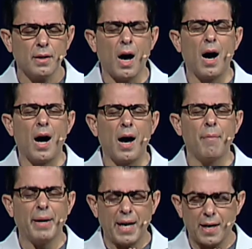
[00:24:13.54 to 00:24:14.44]

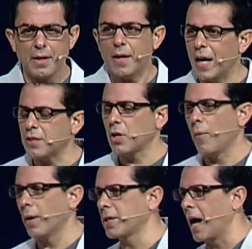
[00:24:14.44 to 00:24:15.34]
Amen. That's not
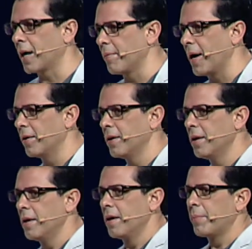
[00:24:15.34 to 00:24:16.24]
what I'm talking about.
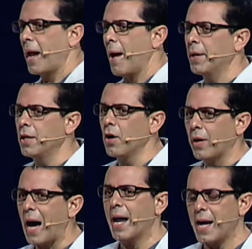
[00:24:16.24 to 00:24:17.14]
But how many know
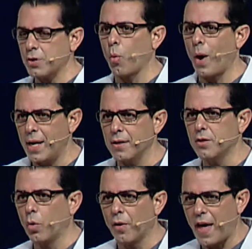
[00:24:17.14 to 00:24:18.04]
God has a way to
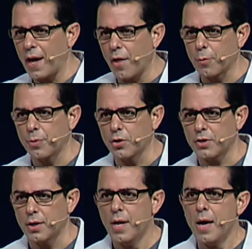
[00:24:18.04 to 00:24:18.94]
deal with that other
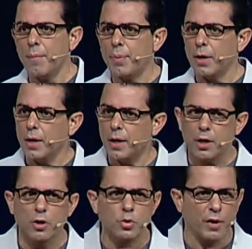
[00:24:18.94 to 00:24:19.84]
person? But
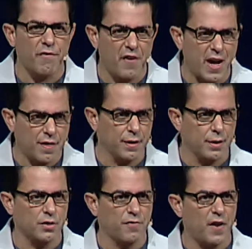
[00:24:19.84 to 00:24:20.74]
here's what faith
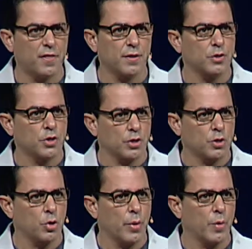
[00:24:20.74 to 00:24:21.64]
is faith is
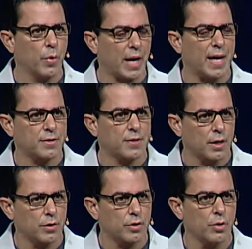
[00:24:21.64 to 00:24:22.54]
just doing what God
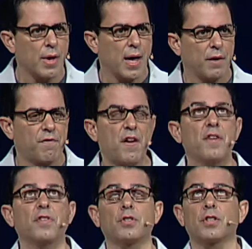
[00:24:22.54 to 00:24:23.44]
said to do. And
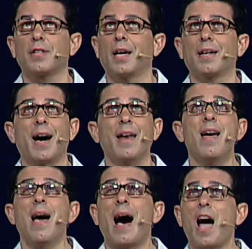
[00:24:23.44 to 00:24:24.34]
faith is just saying, God,
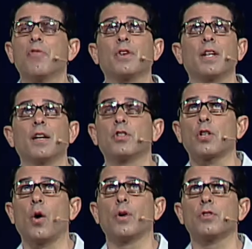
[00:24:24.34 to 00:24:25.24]
I forgive
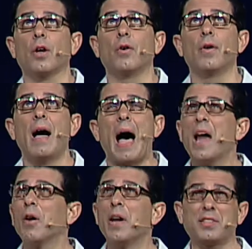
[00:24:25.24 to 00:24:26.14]
so and so.
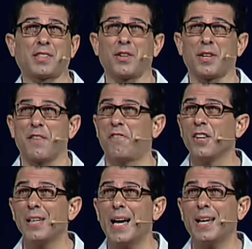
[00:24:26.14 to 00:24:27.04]
I don't necessarily
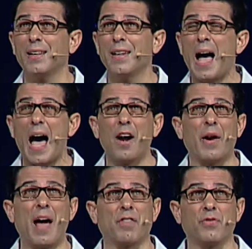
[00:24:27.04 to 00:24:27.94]
feel like it. I
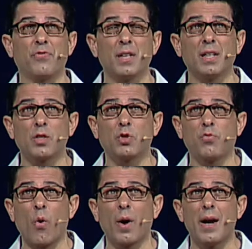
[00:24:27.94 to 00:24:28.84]
don't have the feelings
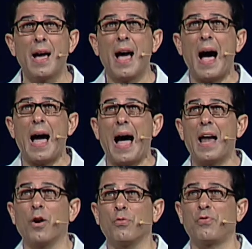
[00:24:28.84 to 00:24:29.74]
for it. I,
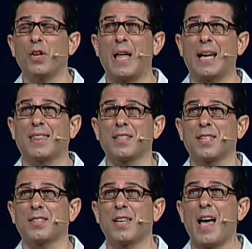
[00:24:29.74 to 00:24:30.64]
I don't feel like this
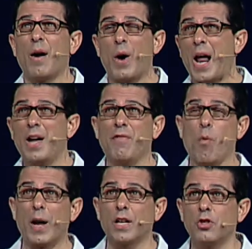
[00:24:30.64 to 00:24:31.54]
is what I
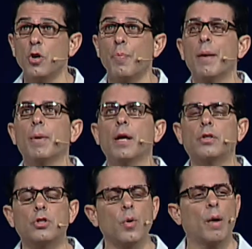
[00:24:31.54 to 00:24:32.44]
even want to do, but I'm going to
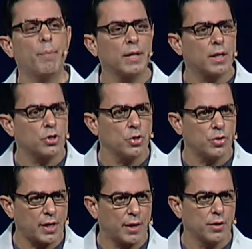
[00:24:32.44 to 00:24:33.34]
do it because you
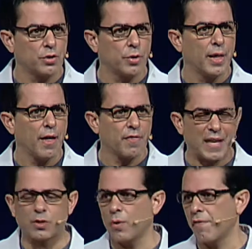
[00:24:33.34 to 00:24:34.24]
said to do it.
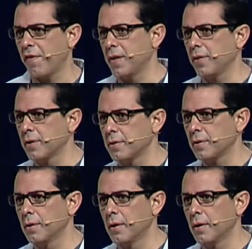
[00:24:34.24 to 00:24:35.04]
That's what faith is.